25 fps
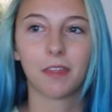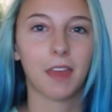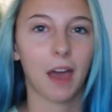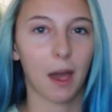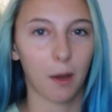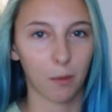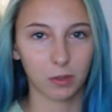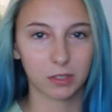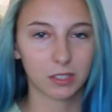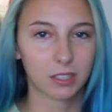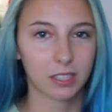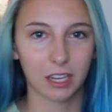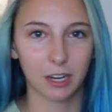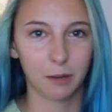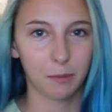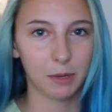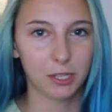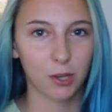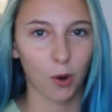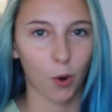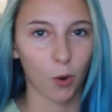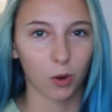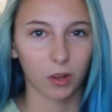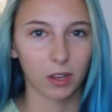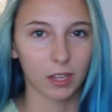That one's gonna be
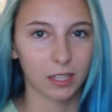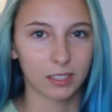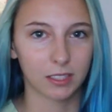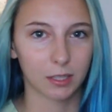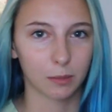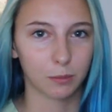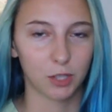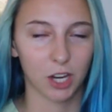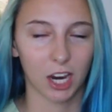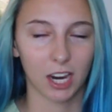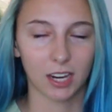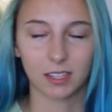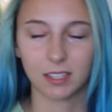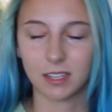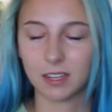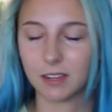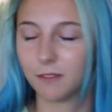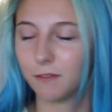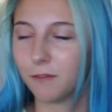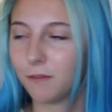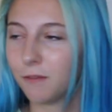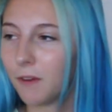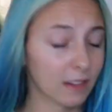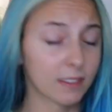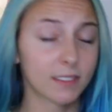totally subjective.